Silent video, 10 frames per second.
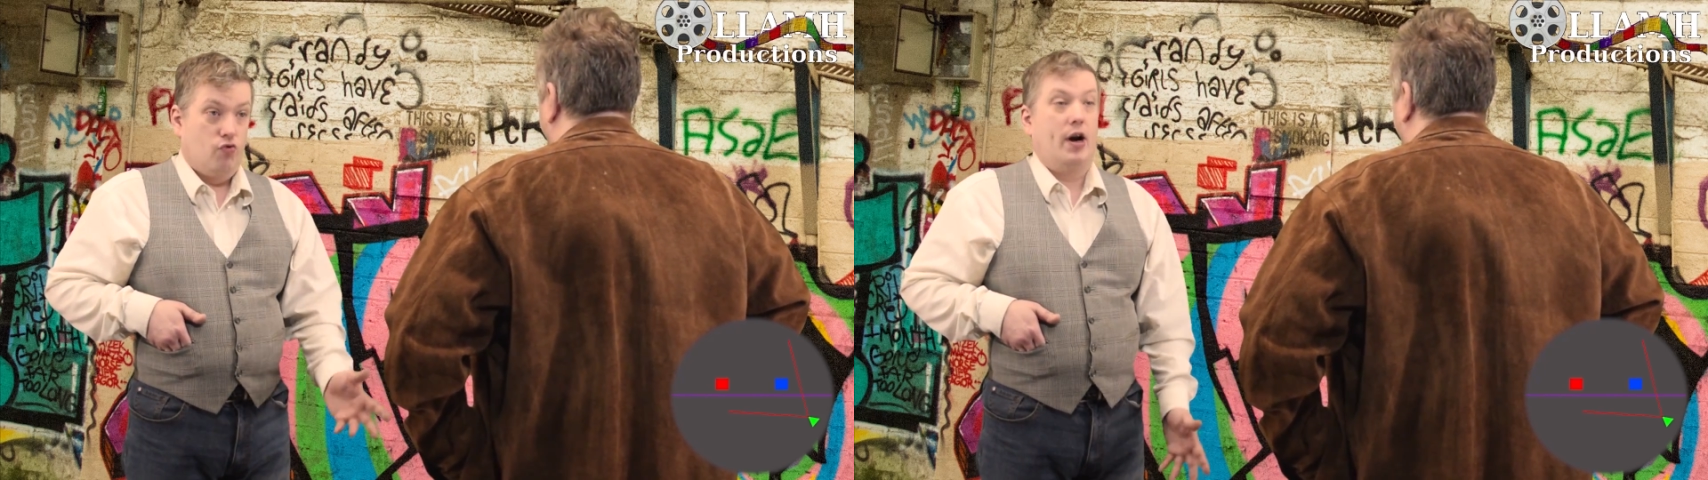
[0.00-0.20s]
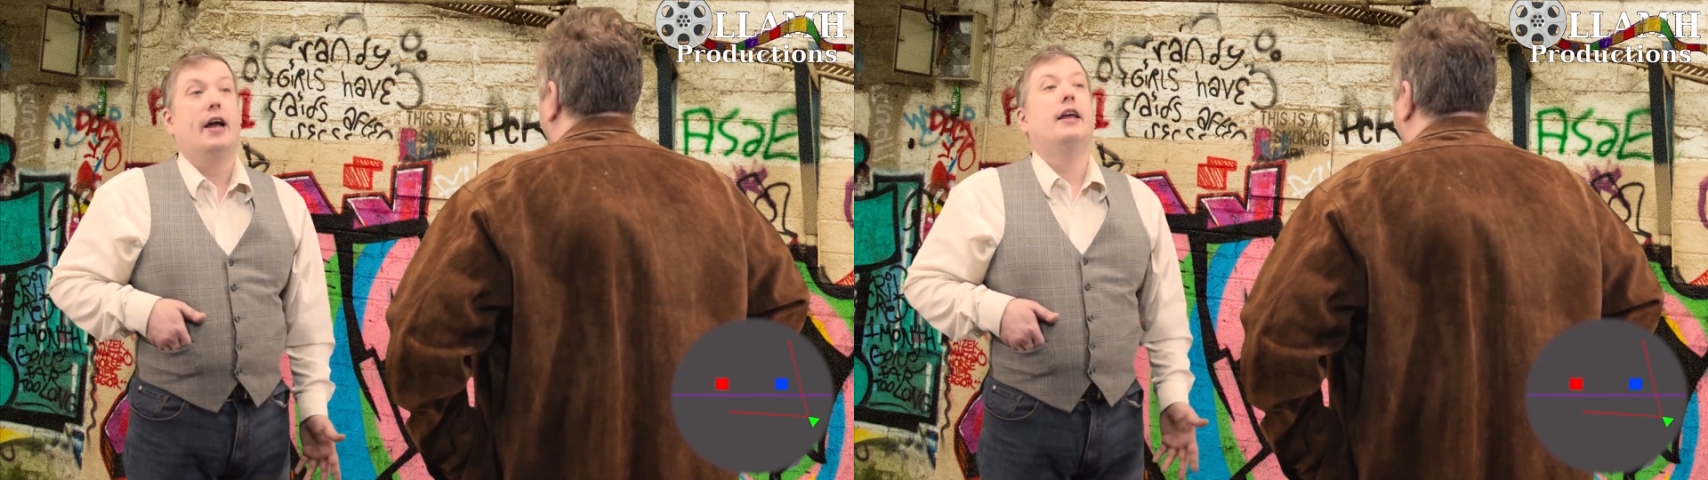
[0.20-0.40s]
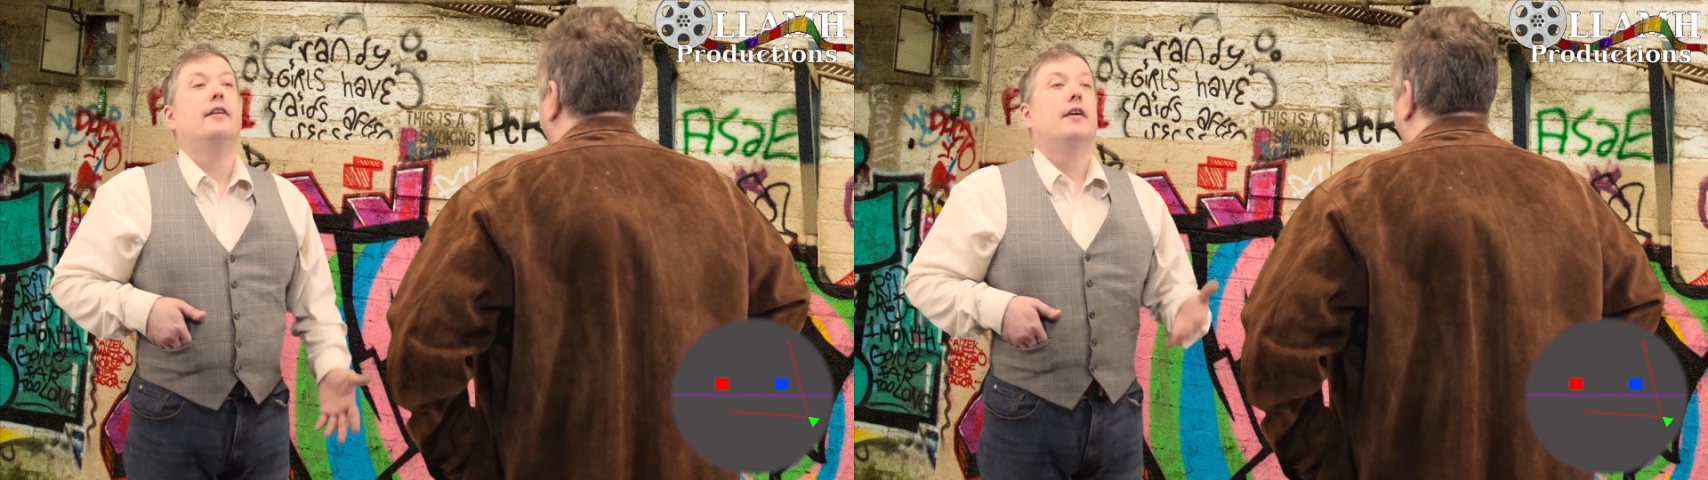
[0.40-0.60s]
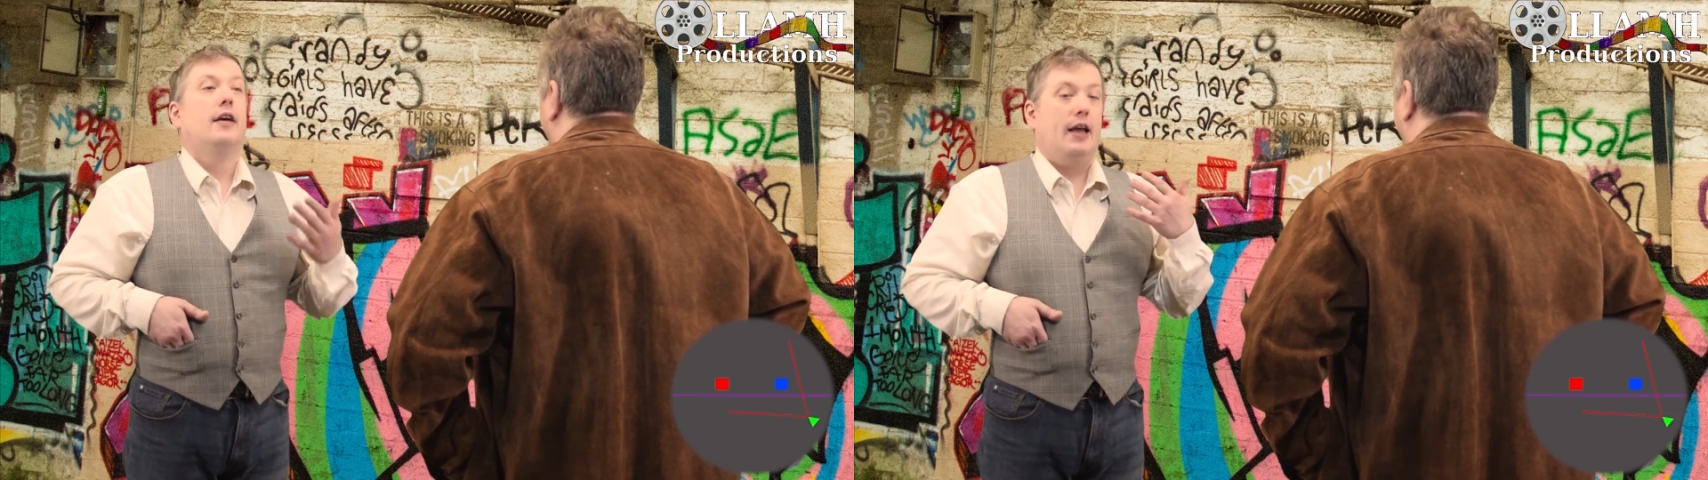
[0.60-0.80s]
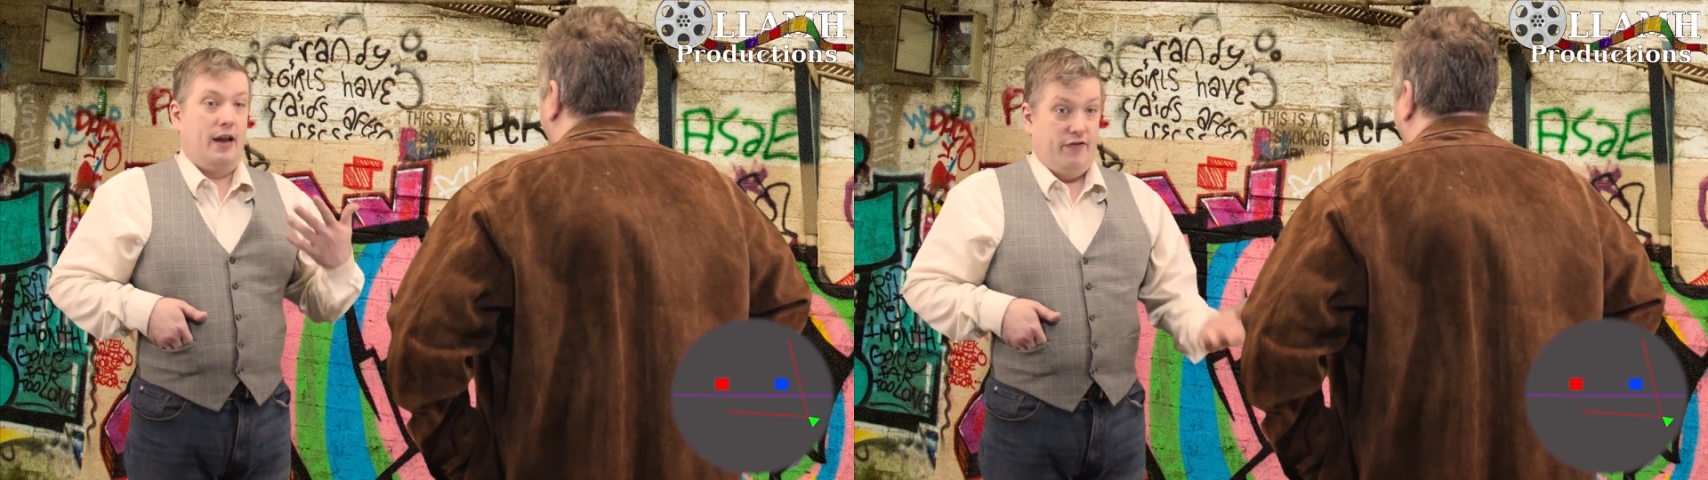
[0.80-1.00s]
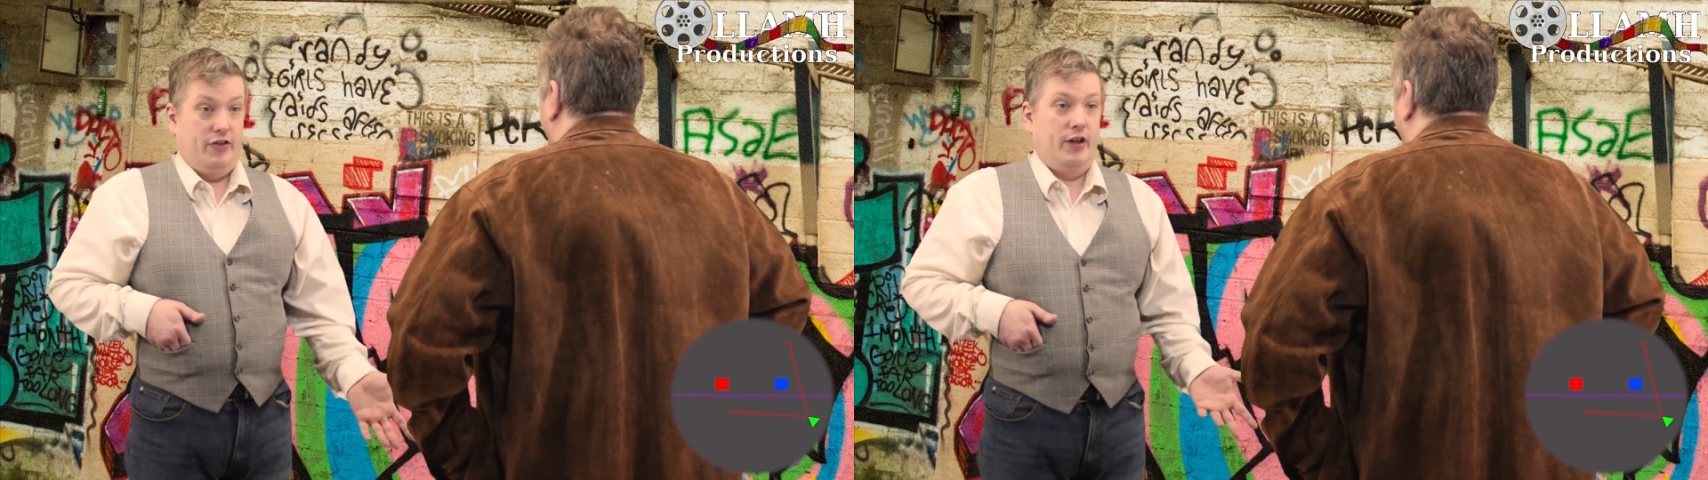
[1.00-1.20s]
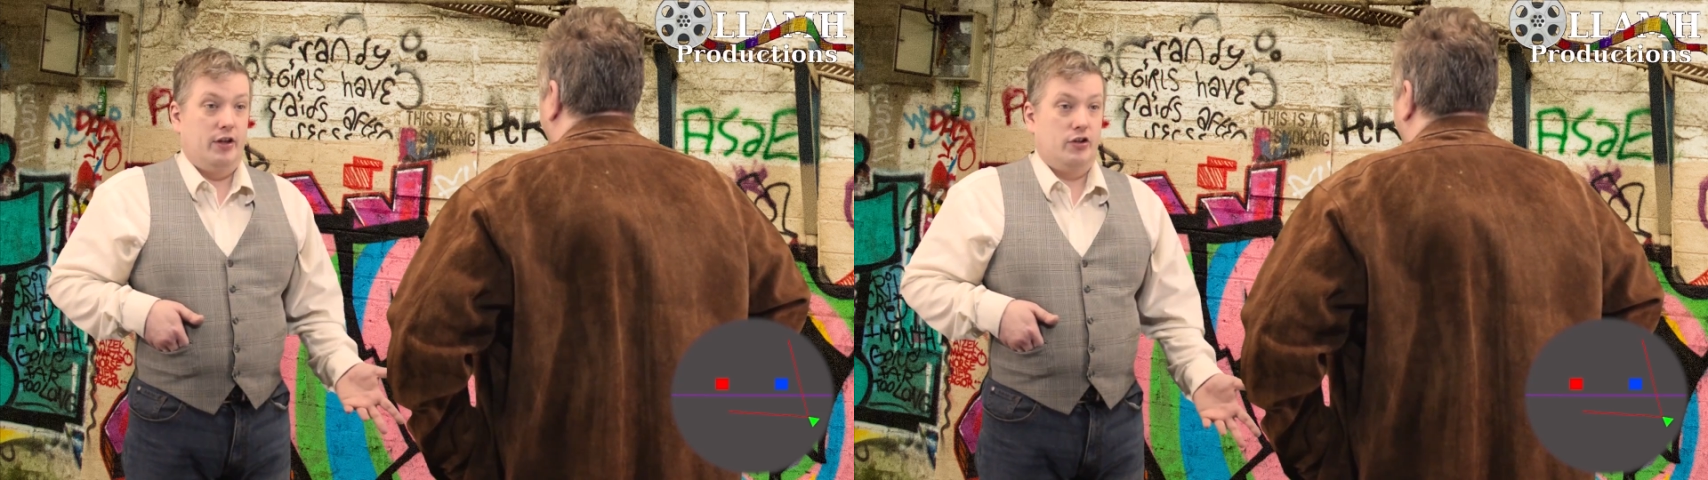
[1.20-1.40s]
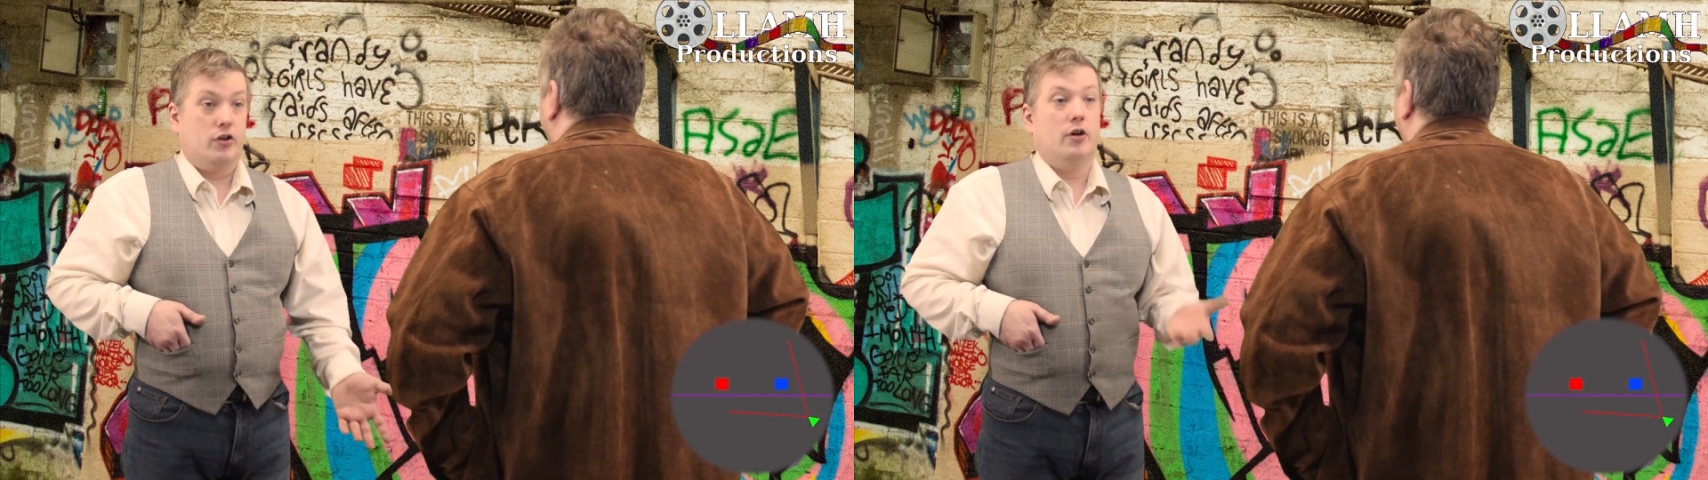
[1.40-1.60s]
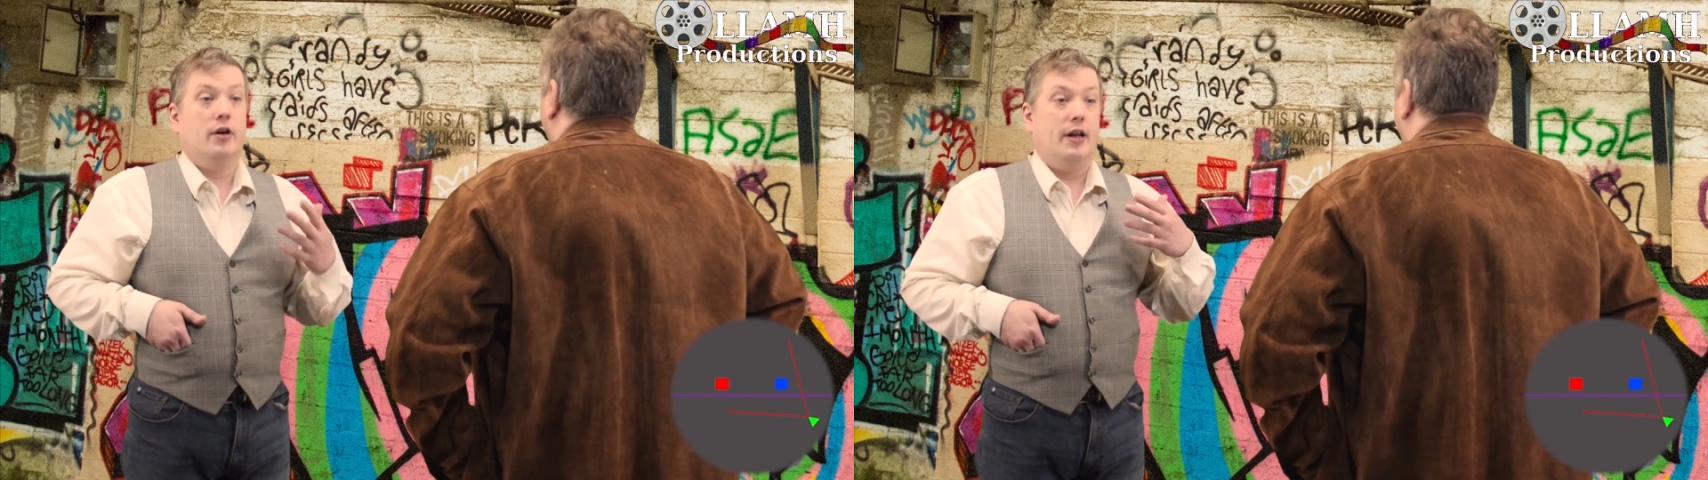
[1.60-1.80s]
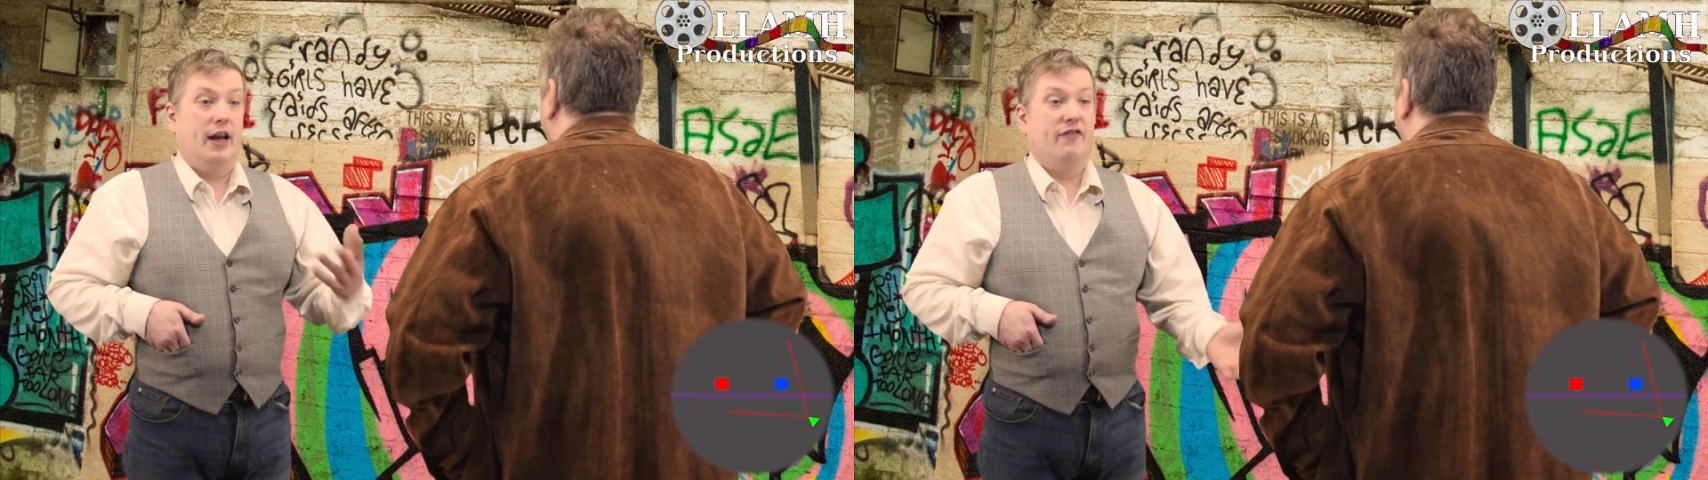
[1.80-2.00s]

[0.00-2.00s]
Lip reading: If you are playing both roles,